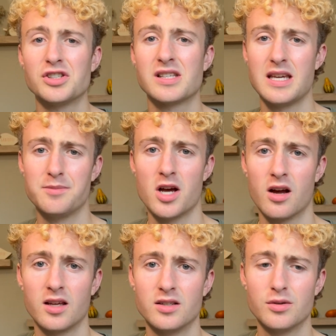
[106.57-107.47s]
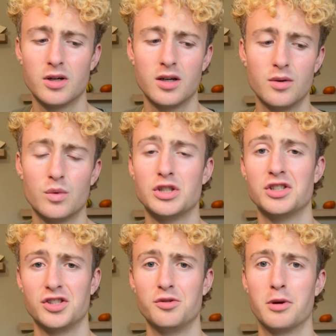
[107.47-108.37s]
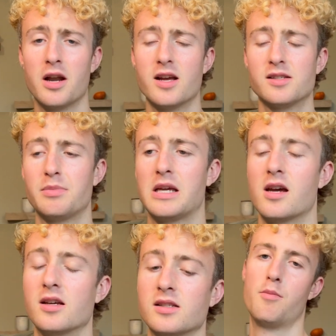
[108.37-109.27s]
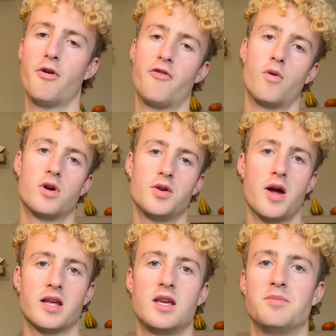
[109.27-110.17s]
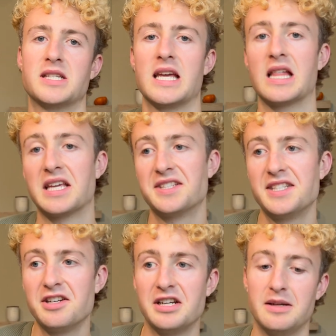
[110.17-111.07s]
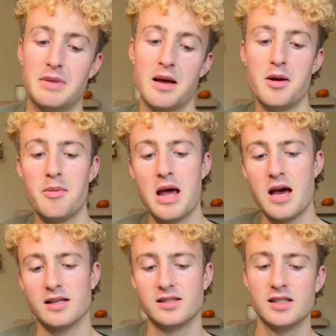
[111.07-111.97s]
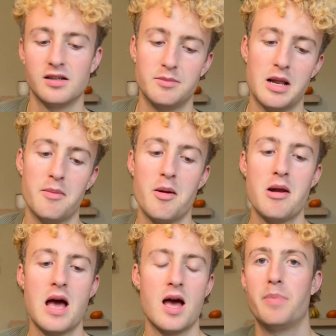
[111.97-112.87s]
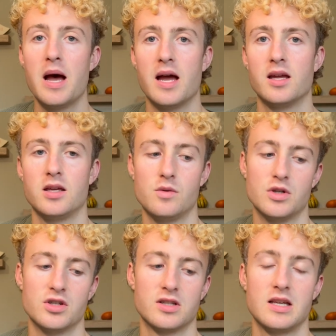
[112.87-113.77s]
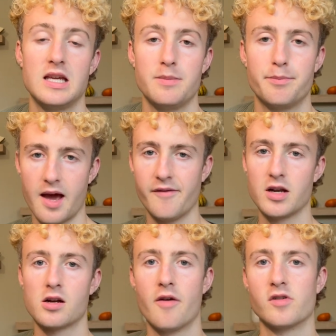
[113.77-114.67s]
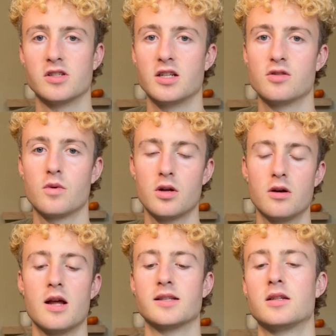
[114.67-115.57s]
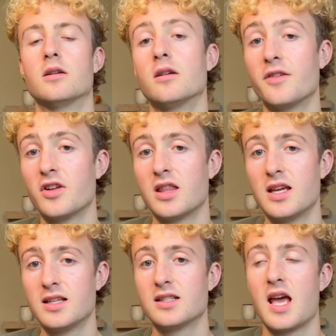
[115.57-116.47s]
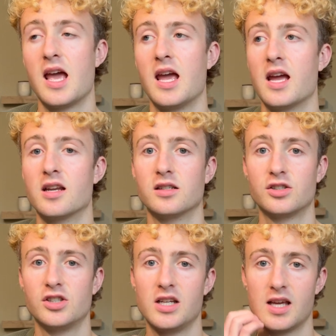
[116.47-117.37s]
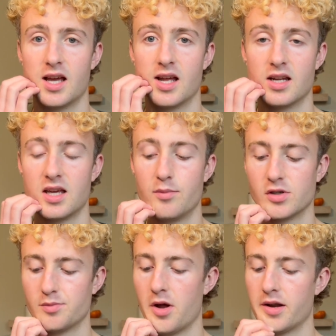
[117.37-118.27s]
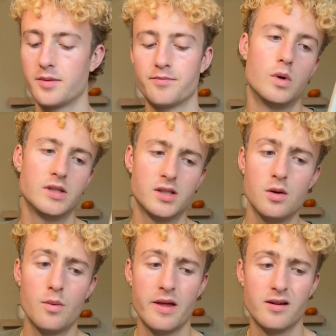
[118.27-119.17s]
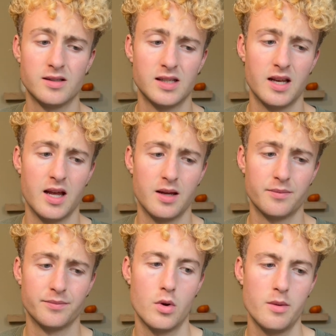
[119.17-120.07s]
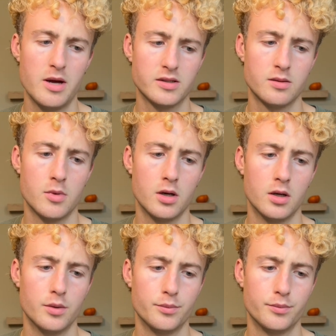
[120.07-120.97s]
just keep talking to her, which is super nice because before you had to keep saying like Siri, blah, blah, blah, Siri, blah, blah, blah. But you can just keep having a conversation with her and asking her different things and she can keep responding. What's the weather today? What about tomorrow?